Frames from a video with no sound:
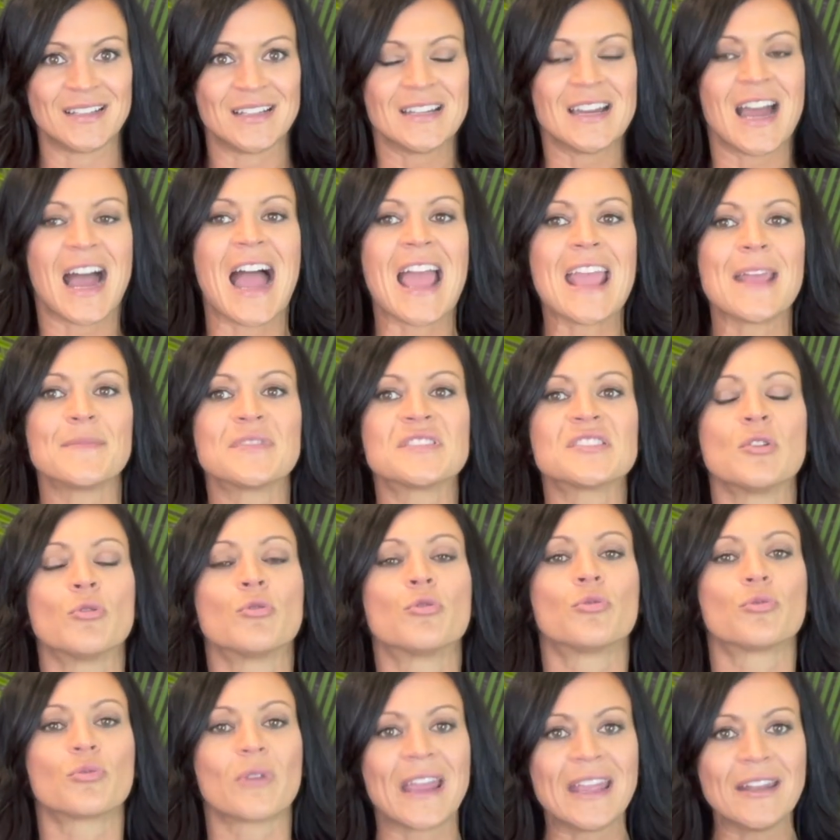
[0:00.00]
I am so
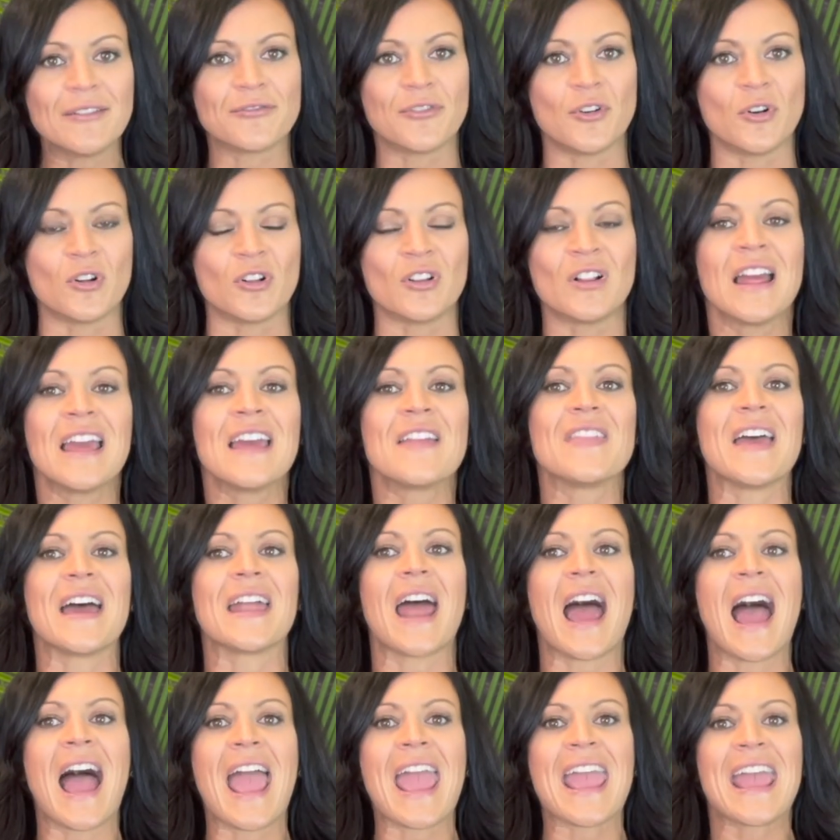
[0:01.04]
grateful that
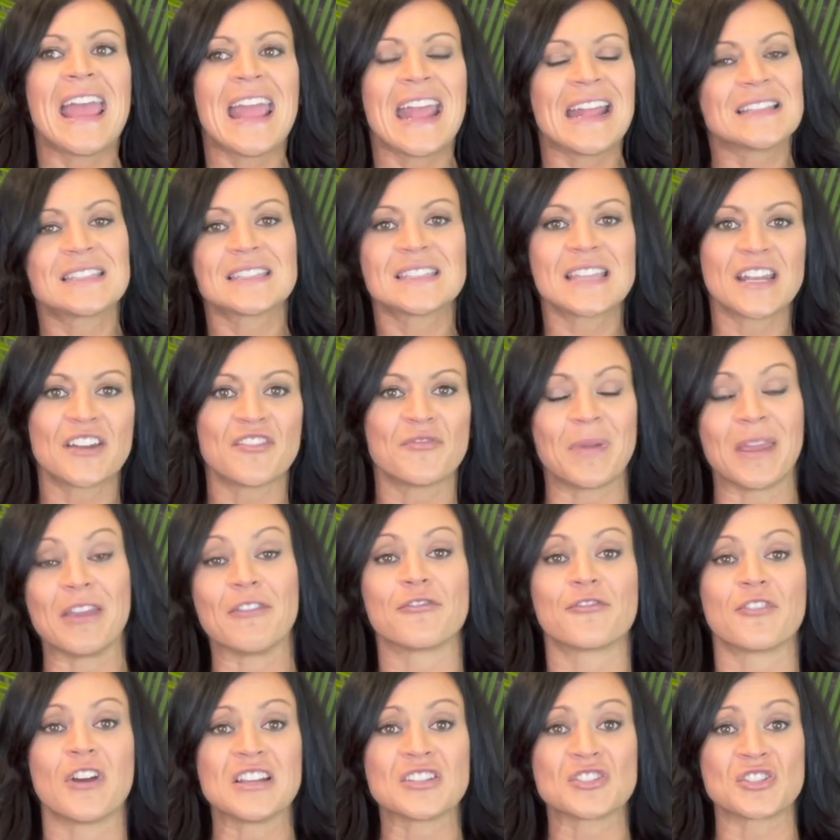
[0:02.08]
instead of being
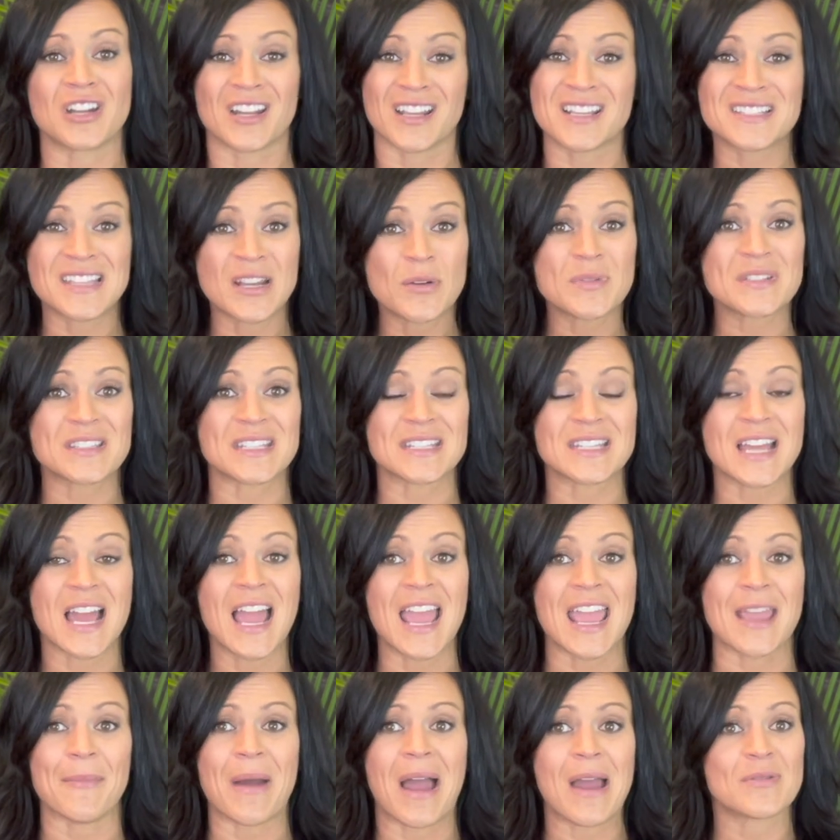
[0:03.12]
frustrated, because there was a
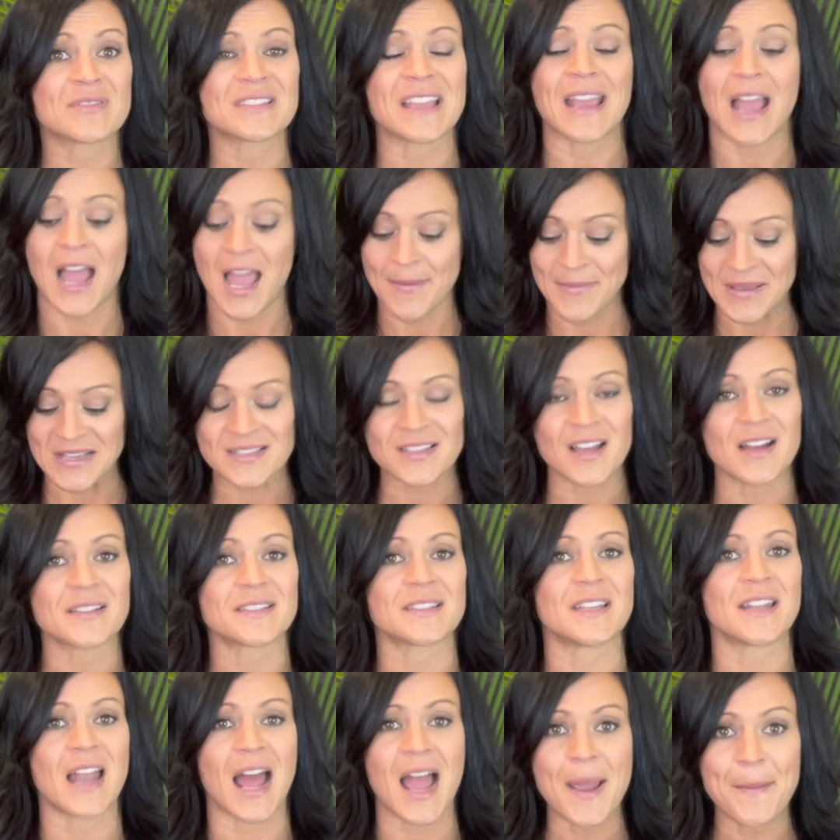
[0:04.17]
time I was like, I'm
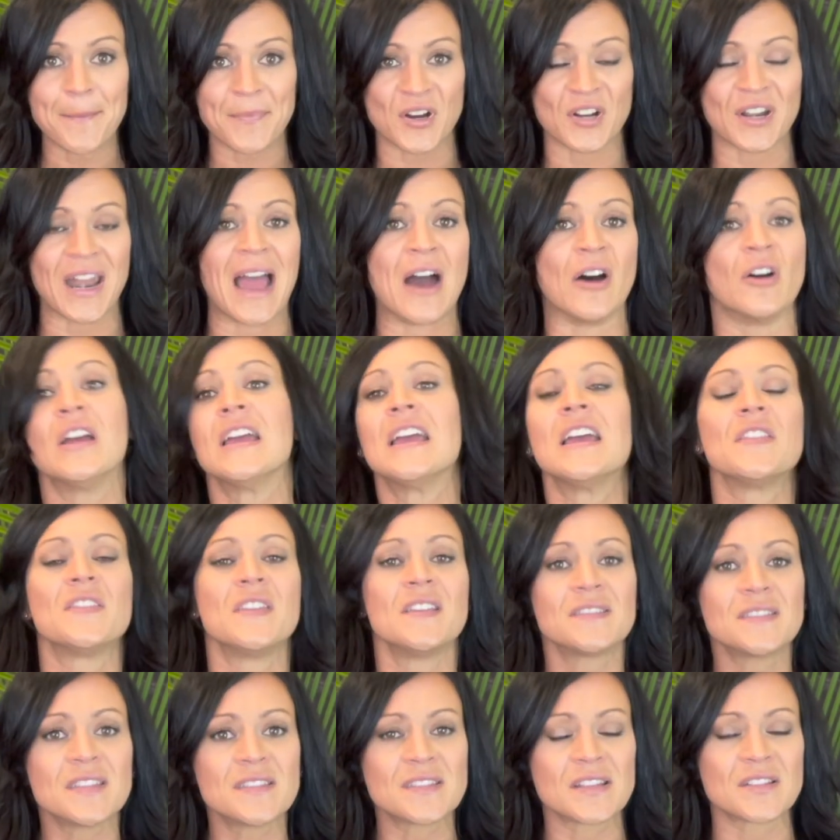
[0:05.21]
exhausted, I'm burnt out,
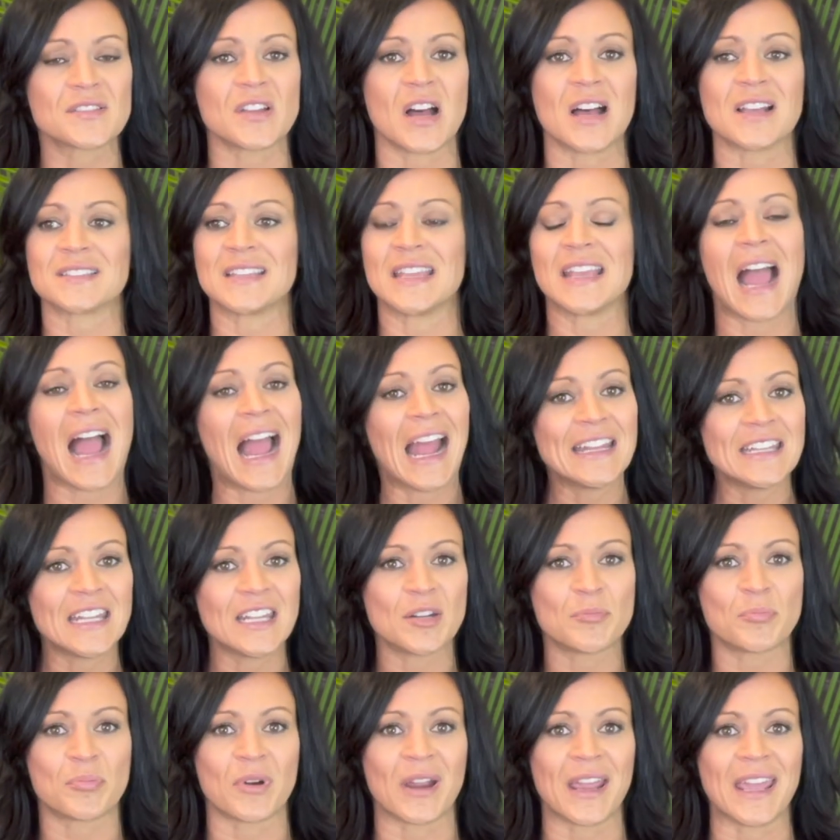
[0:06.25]
this is exhausting, I need
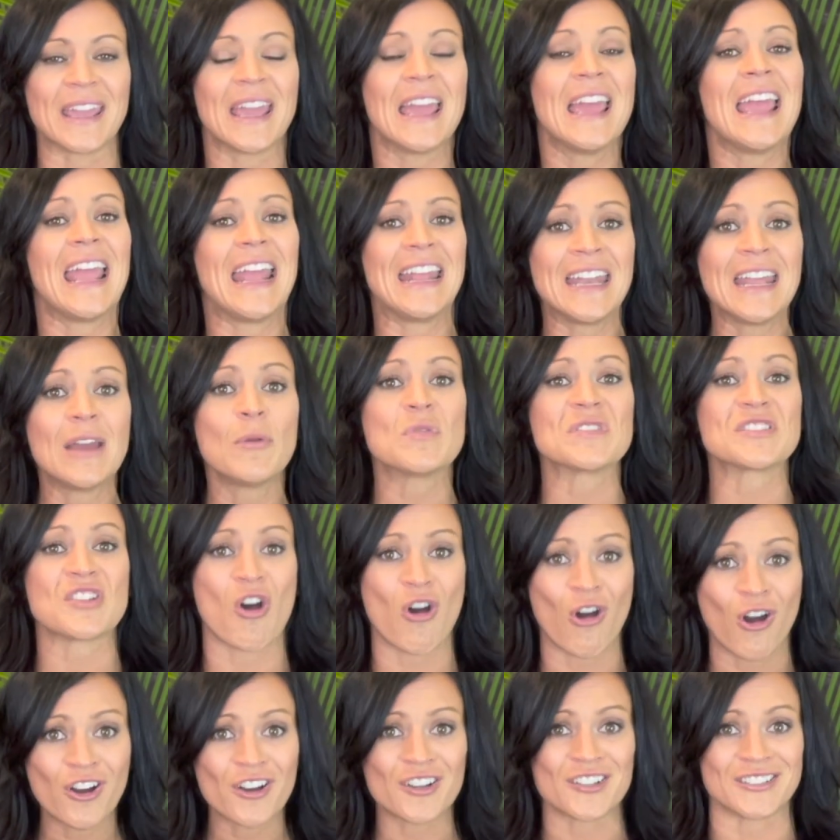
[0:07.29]
a break. And it was
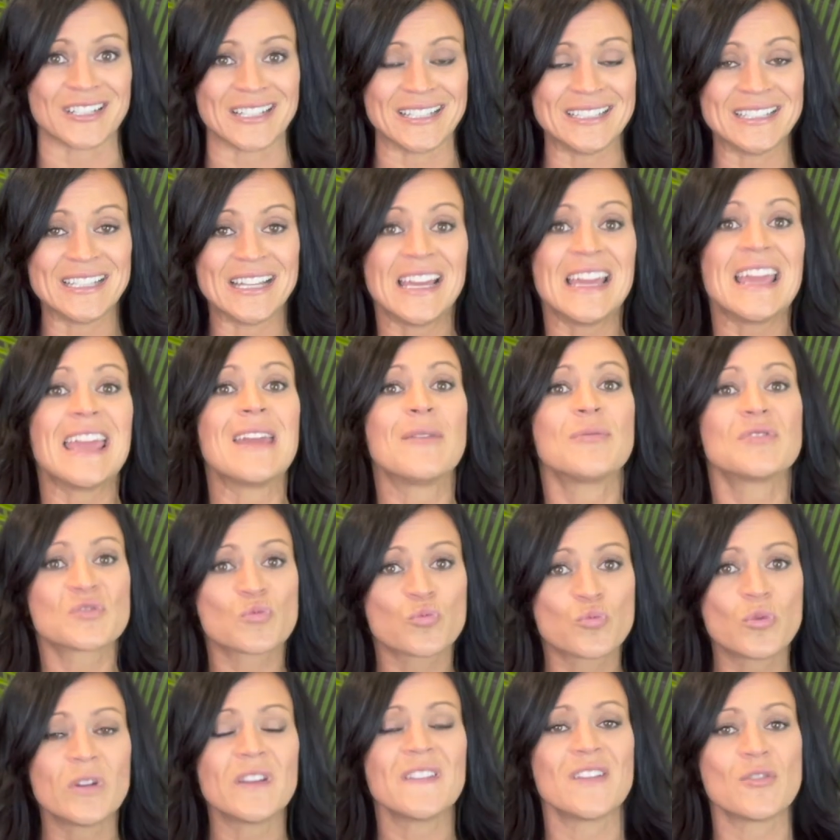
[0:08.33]
hard. It was
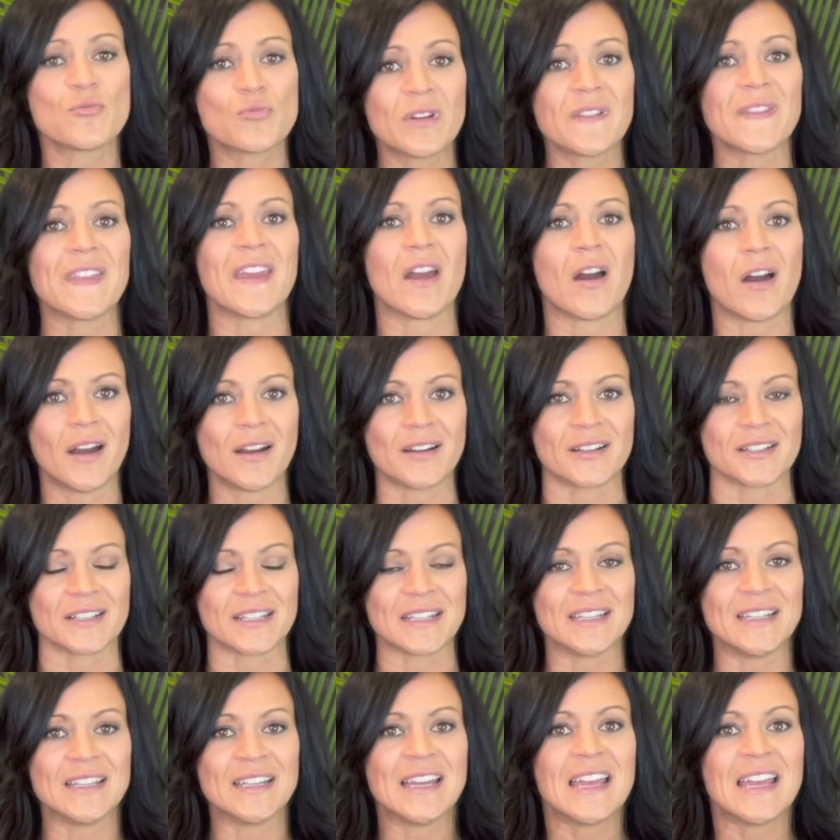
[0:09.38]
really, really hard.